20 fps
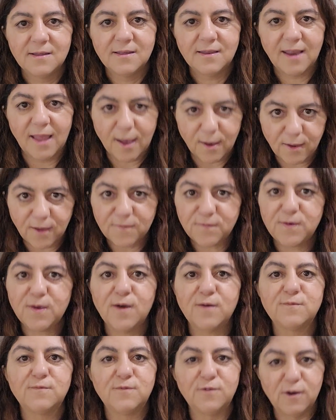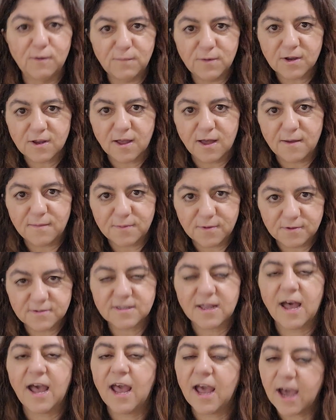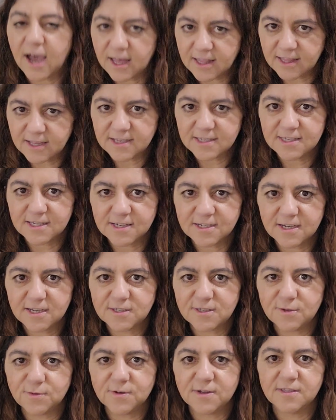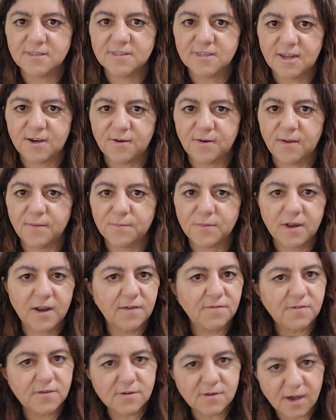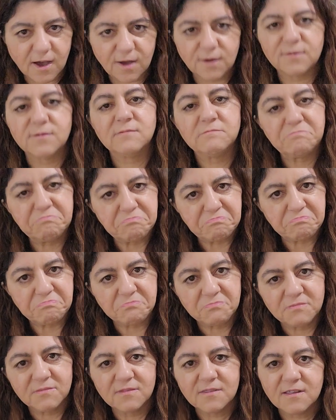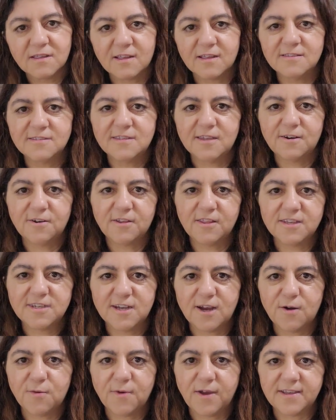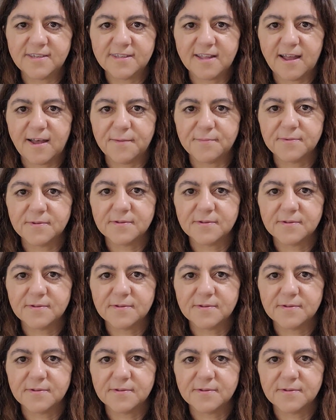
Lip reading: Now, if you have room to compost, I highly suggest you consider it. But if you don't, consider the Share Waste app.